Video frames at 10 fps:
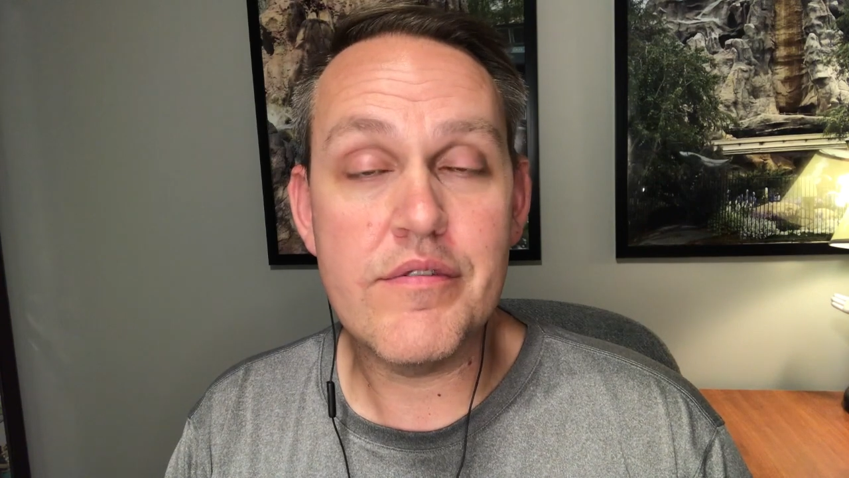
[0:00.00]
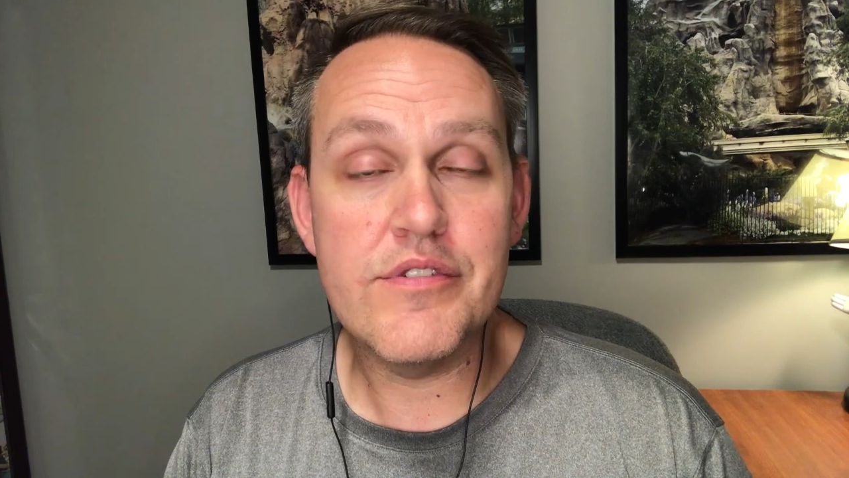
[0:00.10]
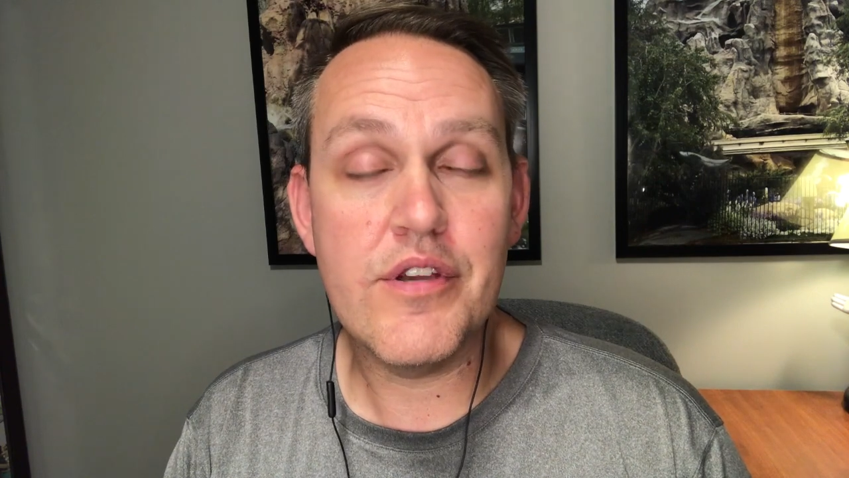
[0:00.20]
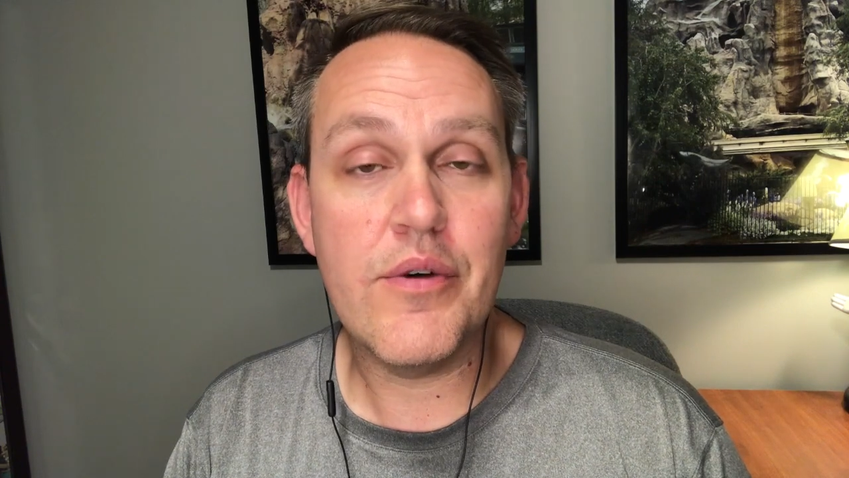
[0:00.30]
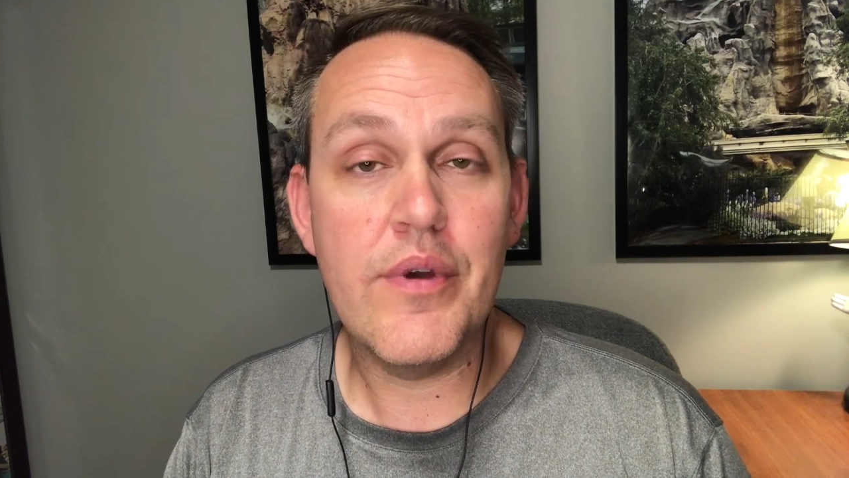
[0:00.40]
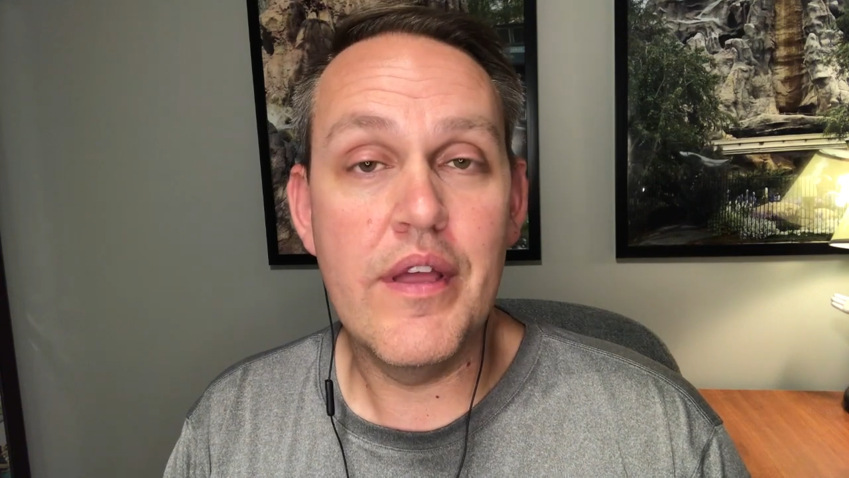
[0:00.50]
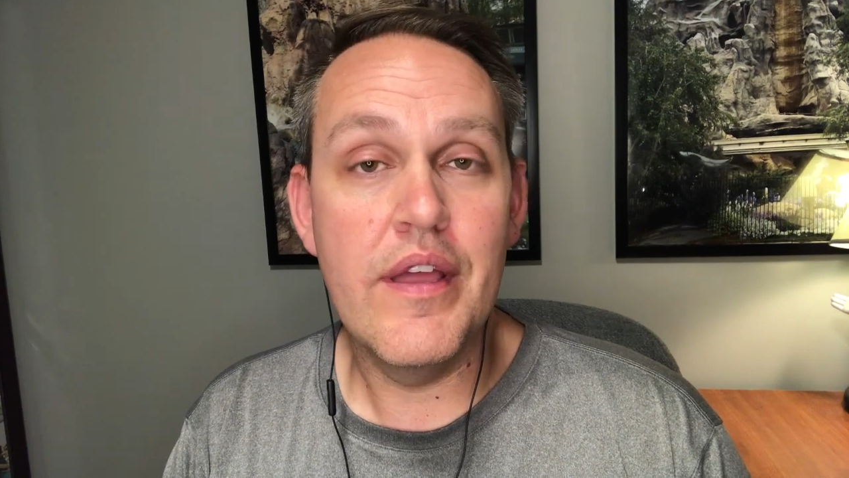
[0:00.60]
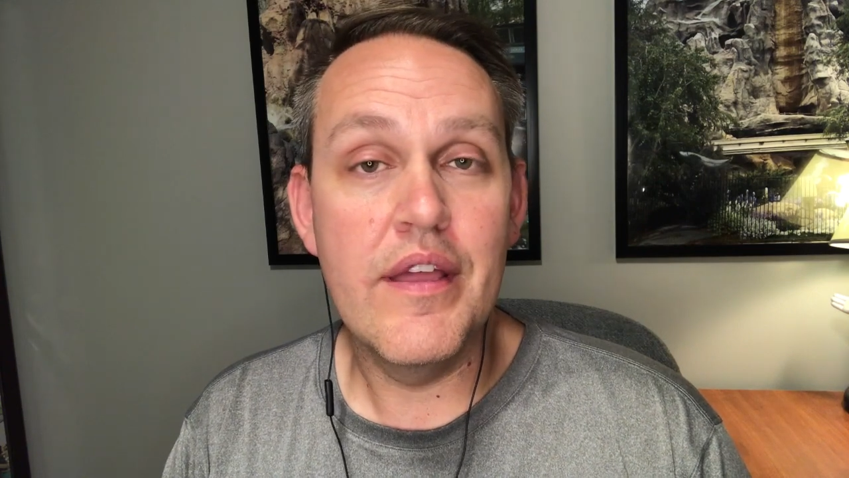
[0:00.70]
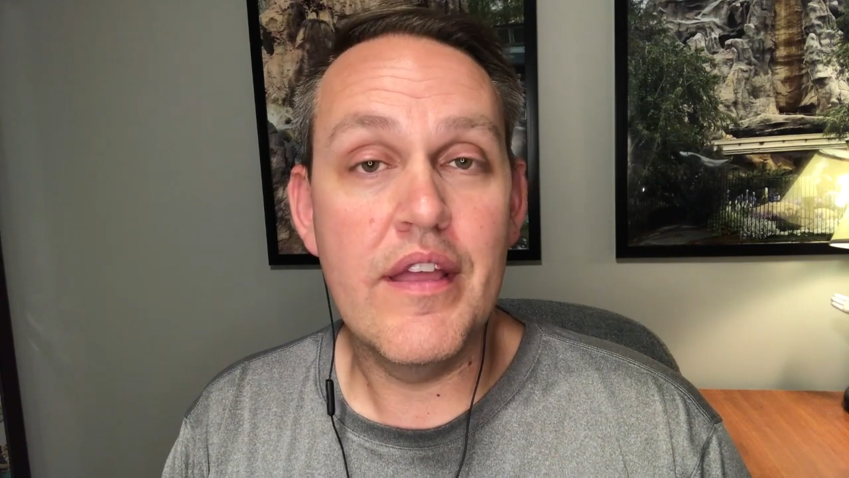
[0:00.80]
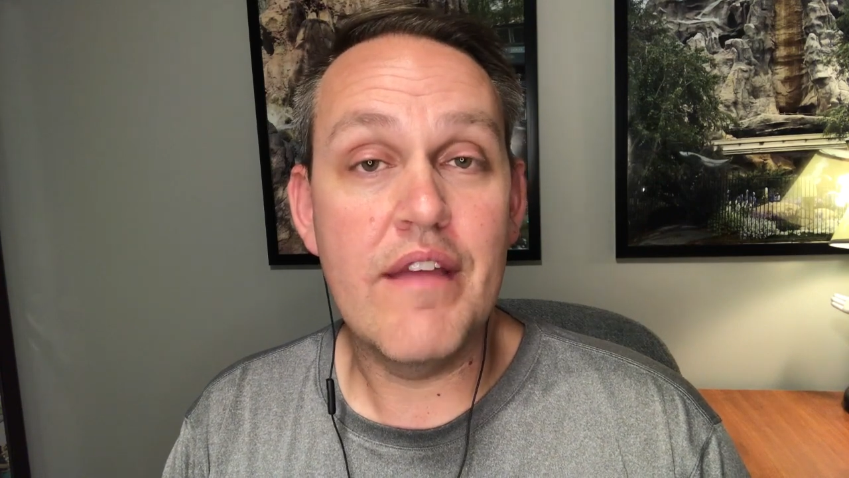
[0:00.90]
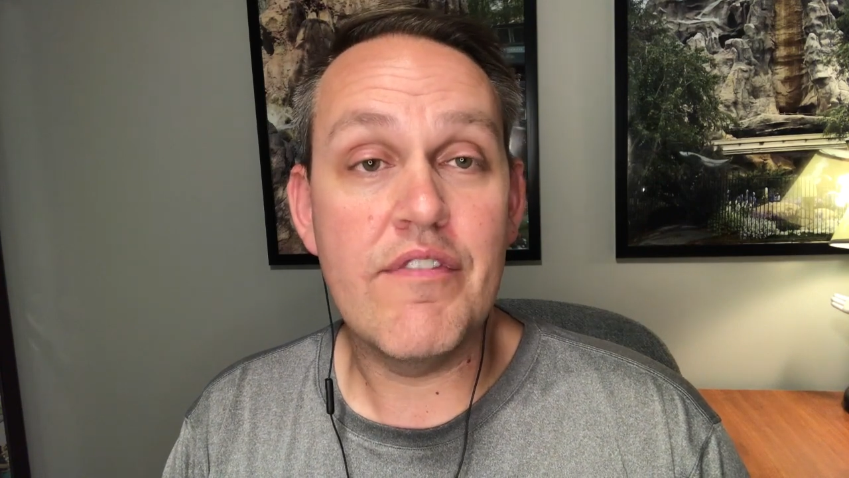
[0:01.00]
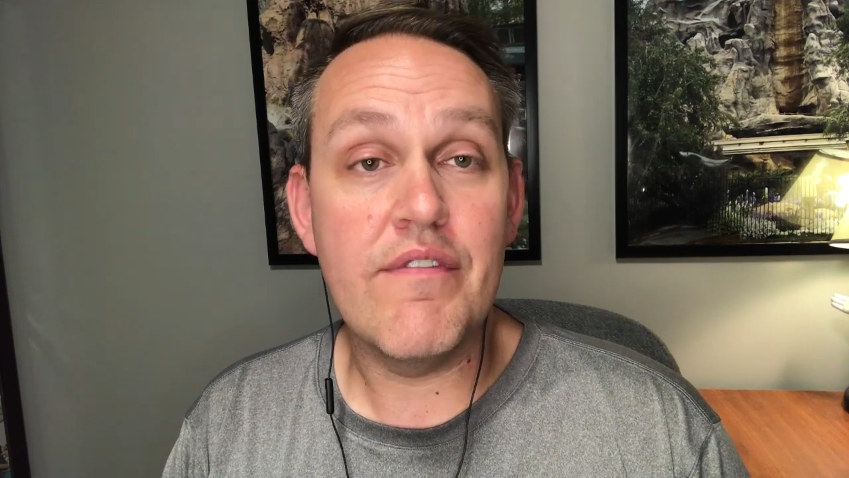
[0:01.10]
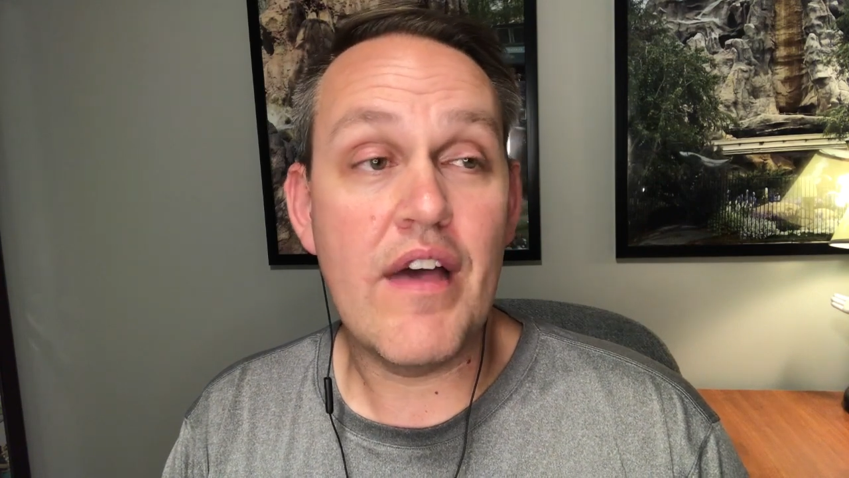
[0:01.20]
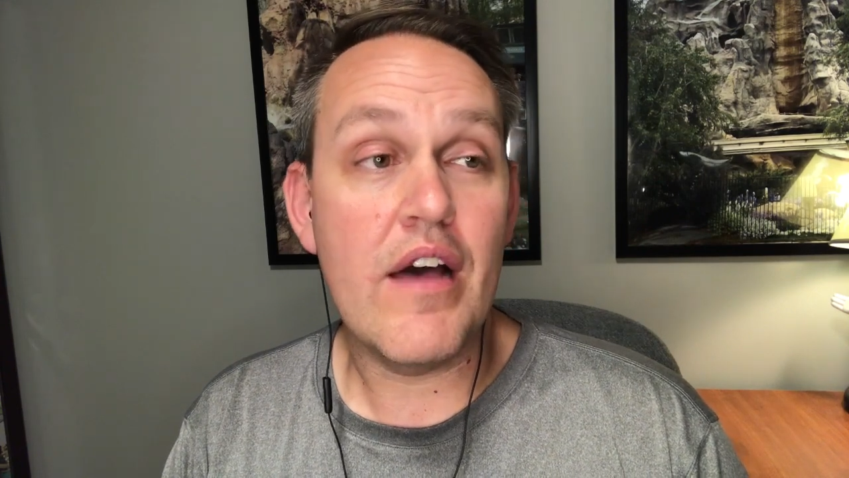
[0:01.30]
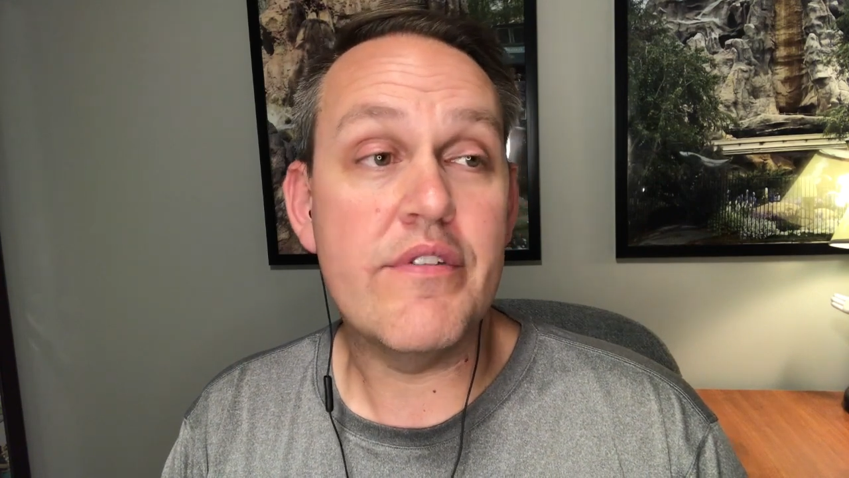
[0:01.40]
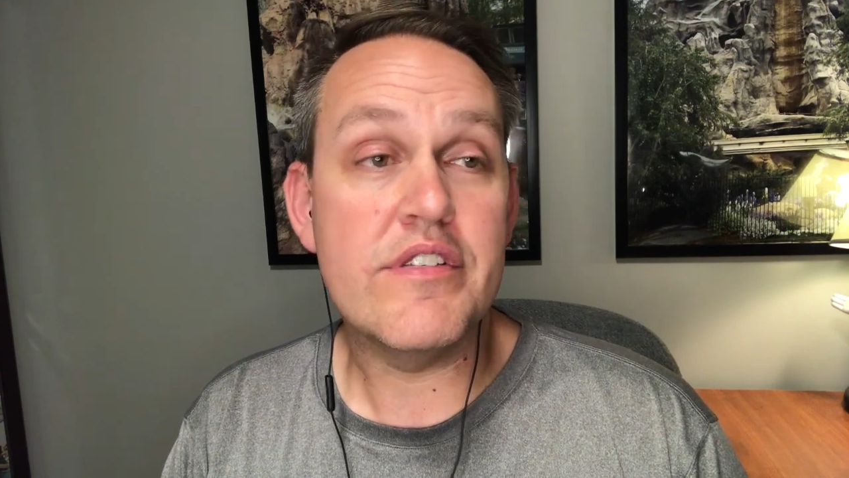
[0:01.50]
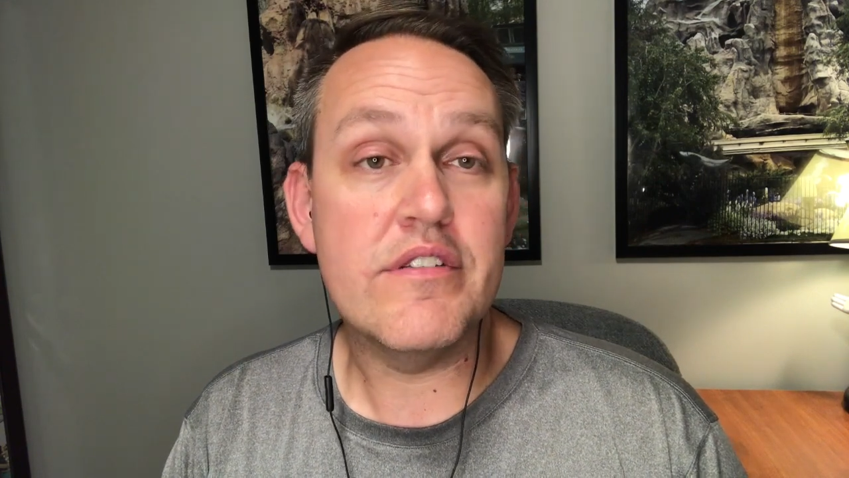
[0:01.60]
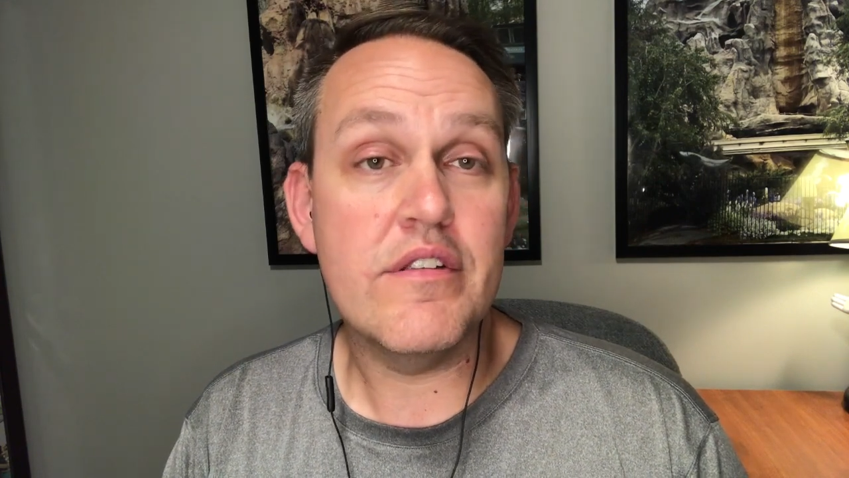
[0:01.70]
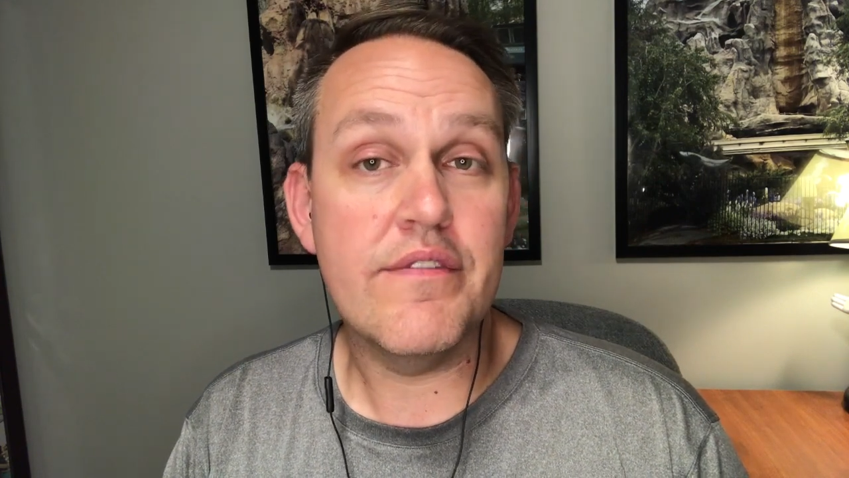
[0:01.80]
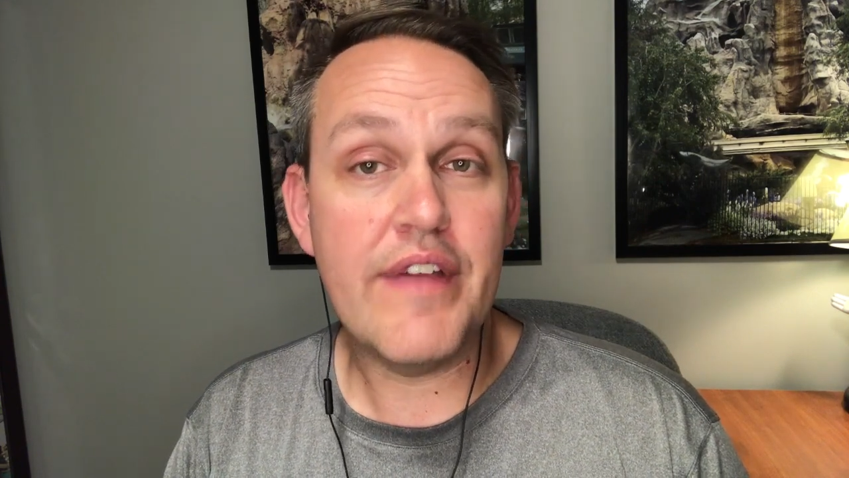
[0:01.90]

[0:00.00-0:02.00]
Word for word: So if the valve is still